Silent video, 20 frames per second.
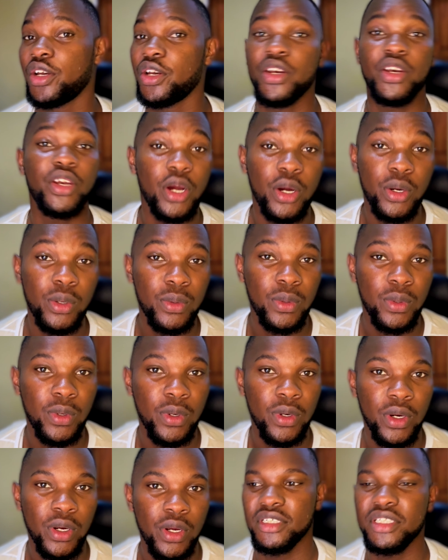No,
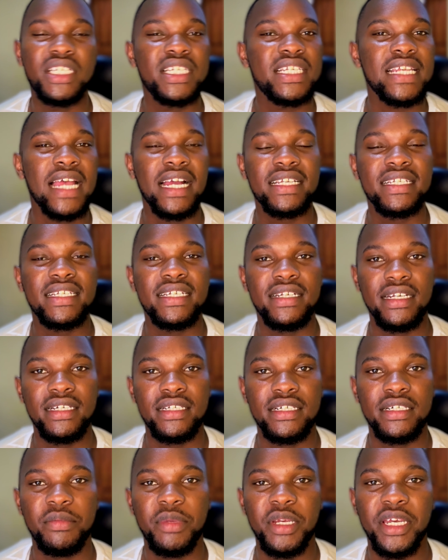you just
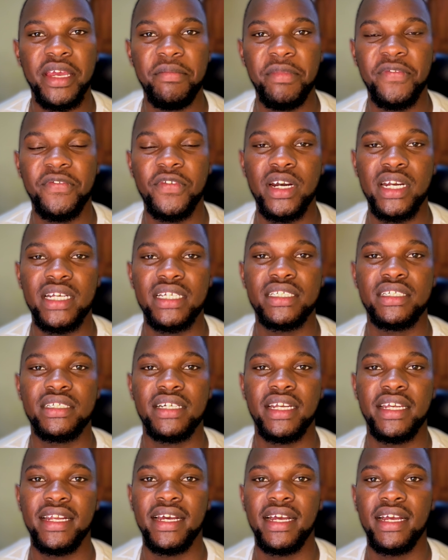accidentally became a Forex
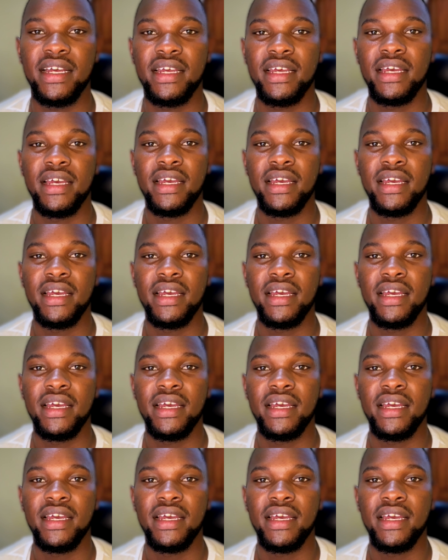trader.